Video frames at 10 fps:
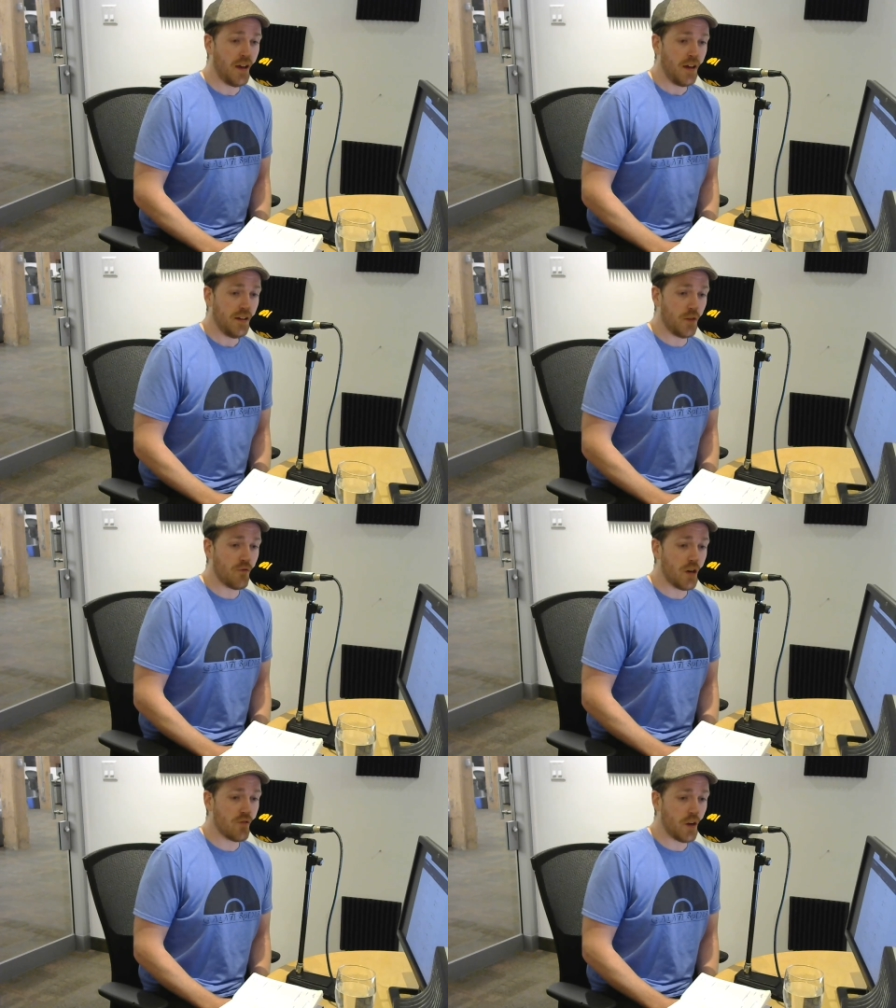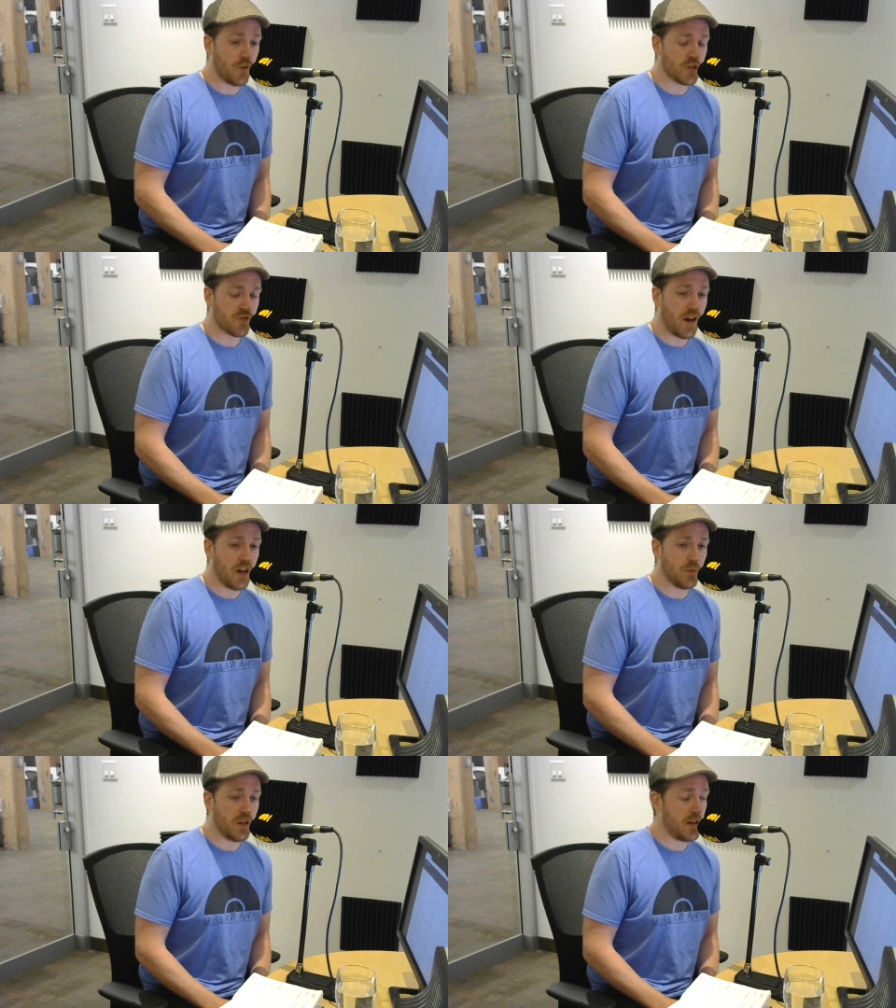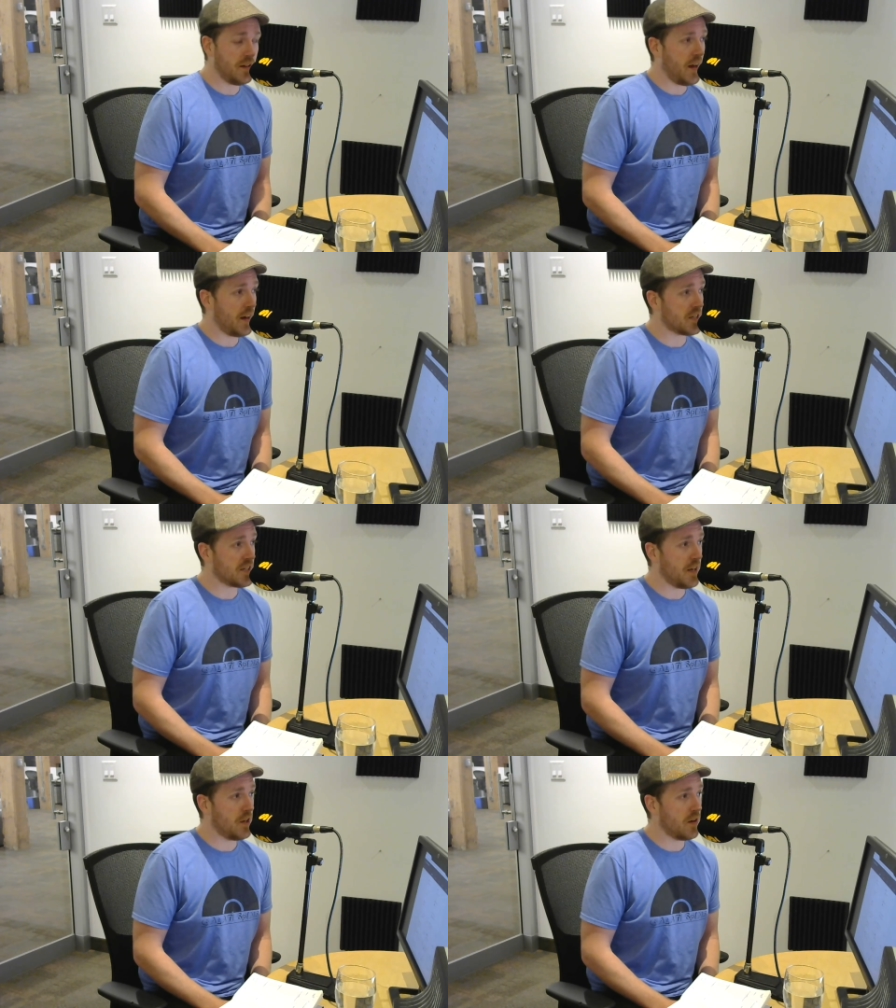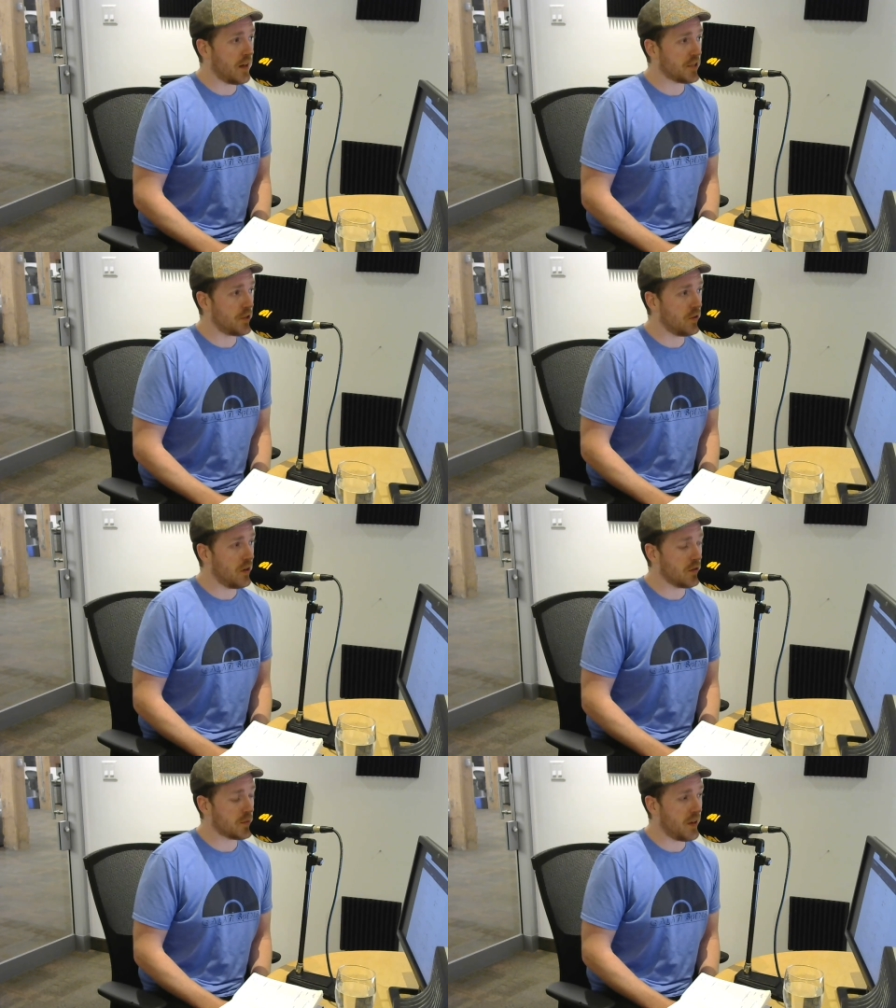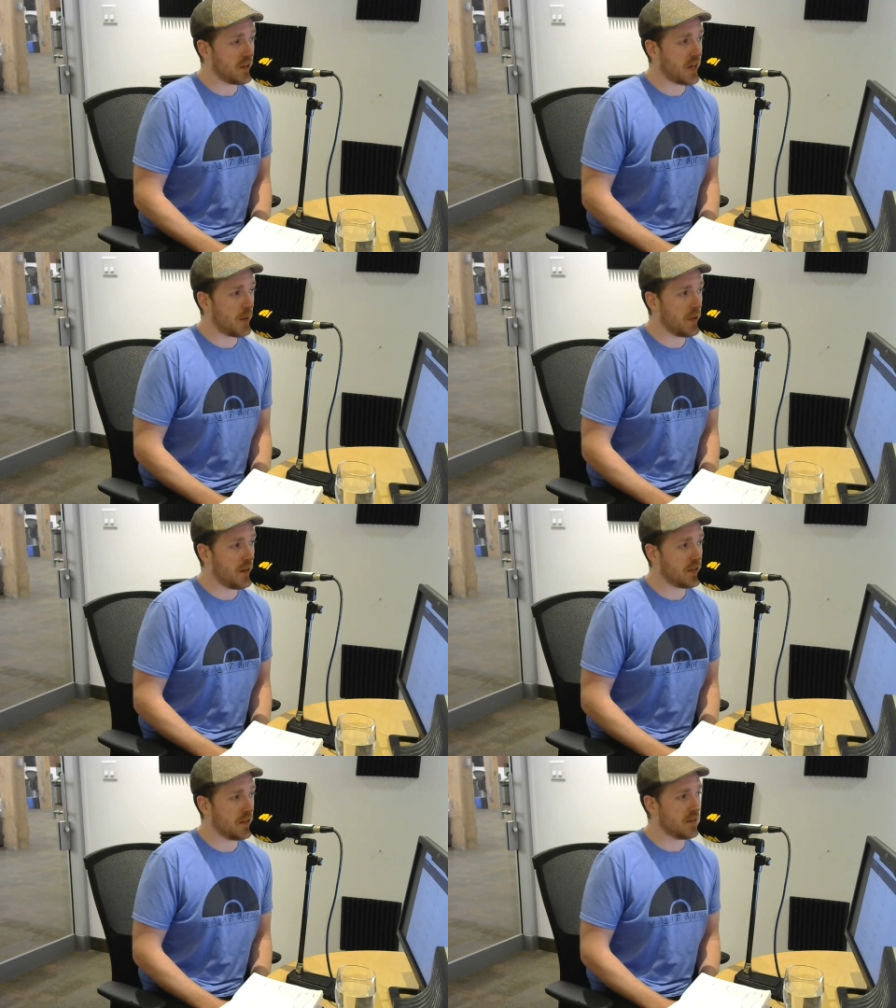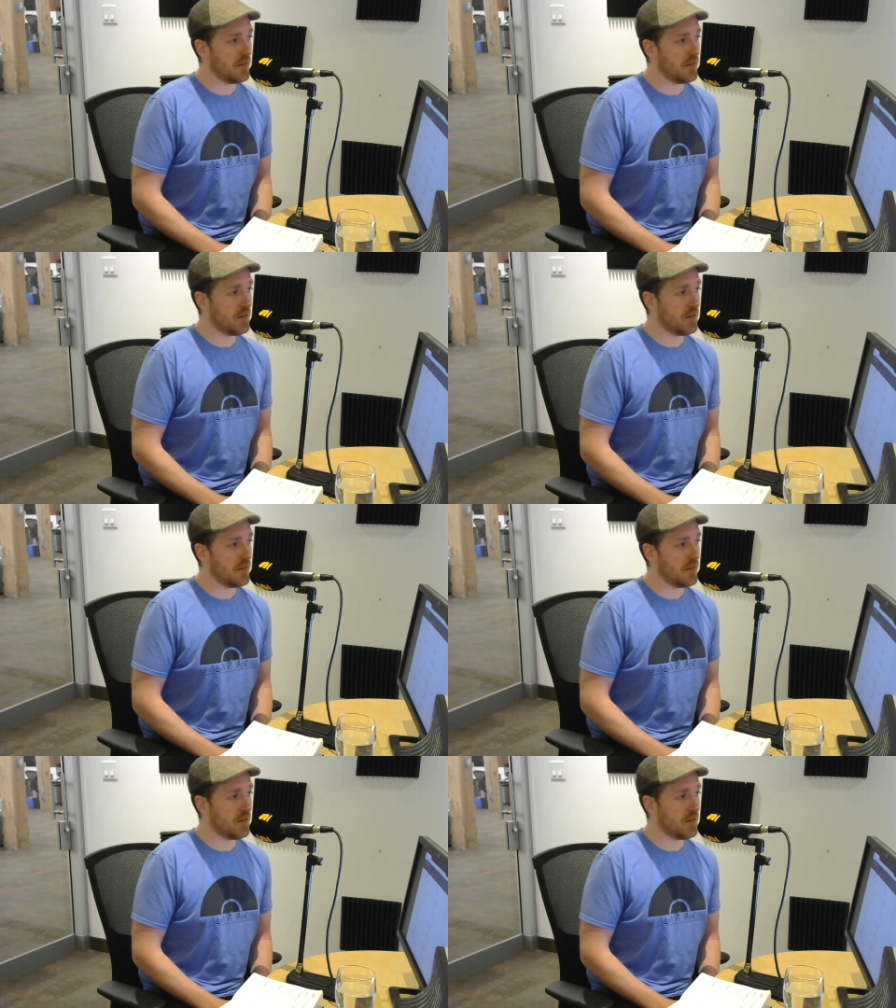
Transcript: it really really frustrated them. And then in the end, City got their two goals by set pieces.